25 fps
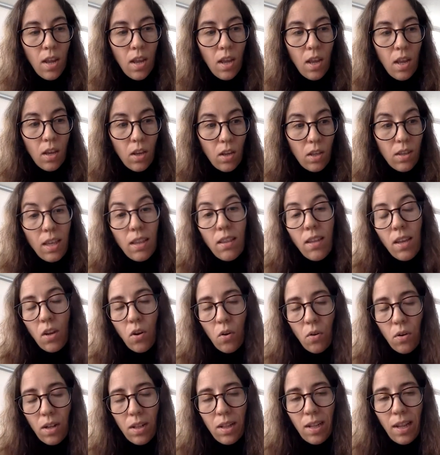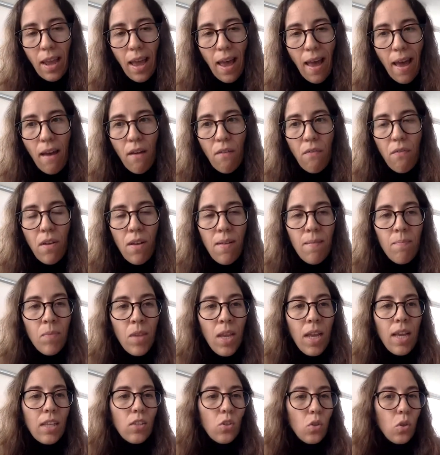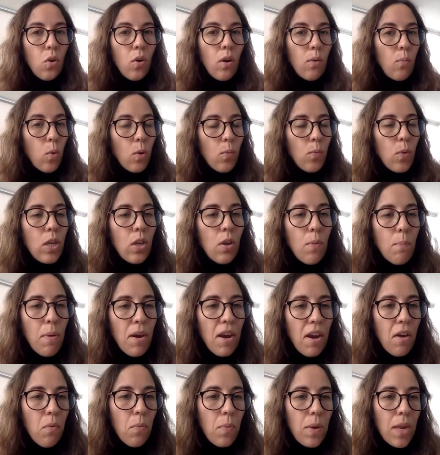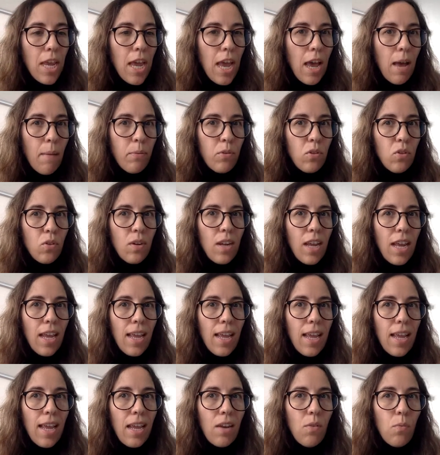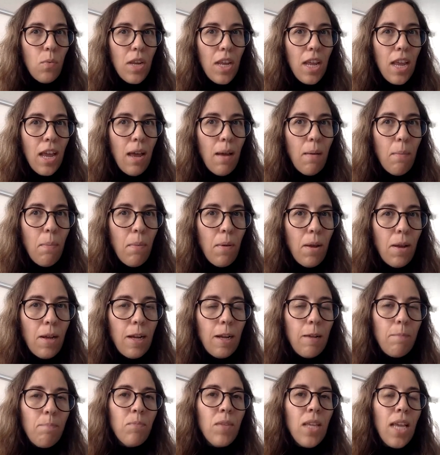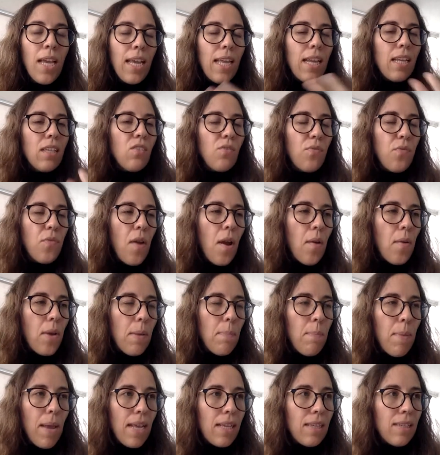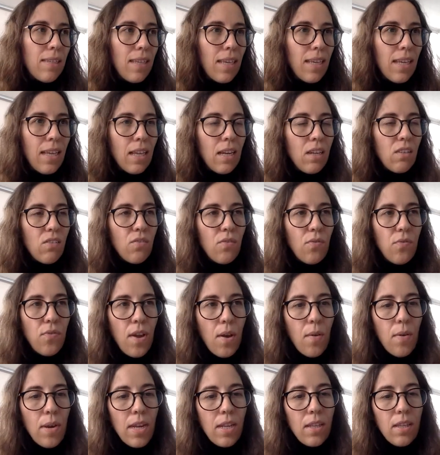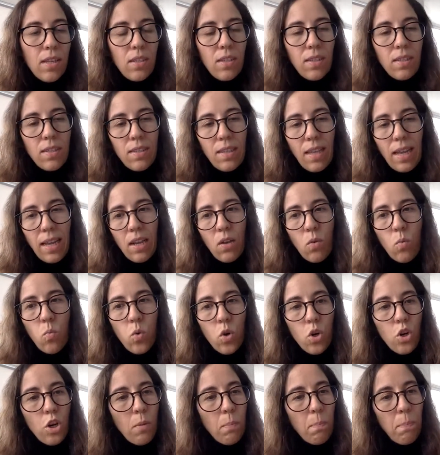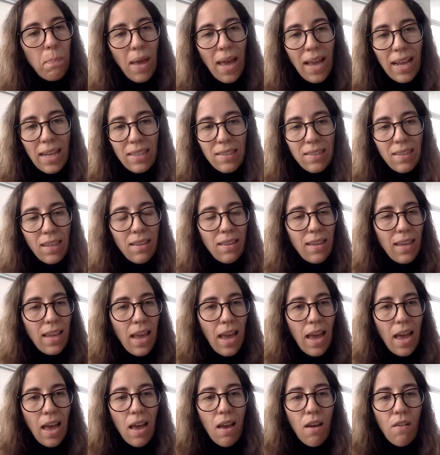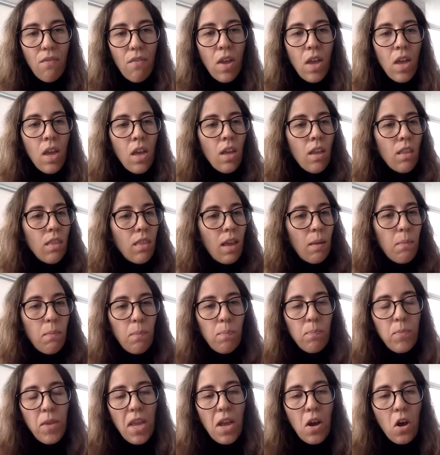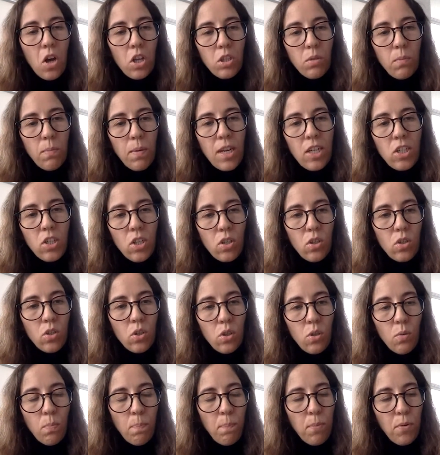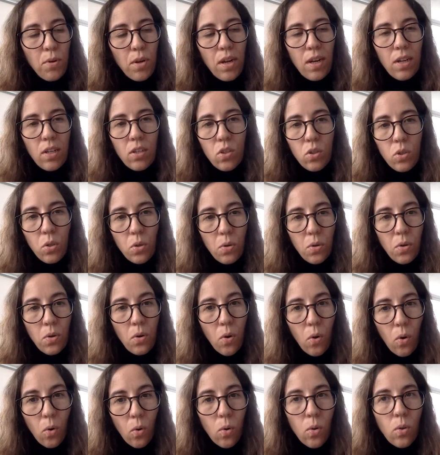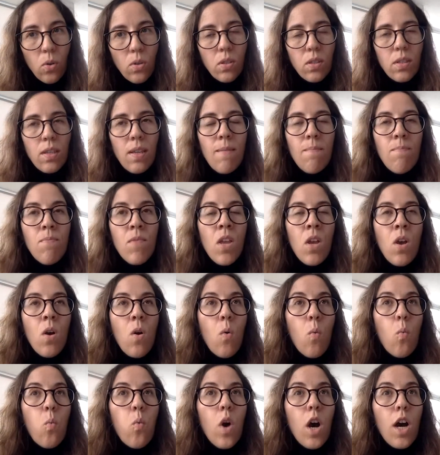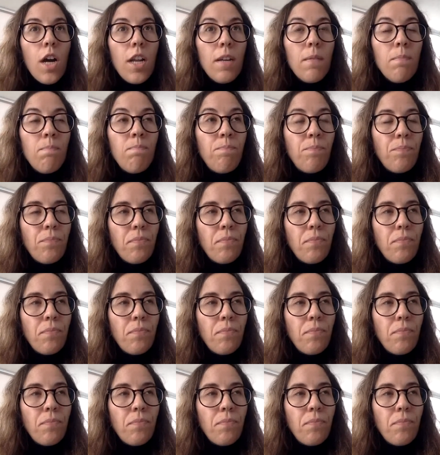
that they currently have. So when we compare rehab today and rehab, it is very basic. This is like wooden pegs that they have, that they ask patients to put in certain holes. One,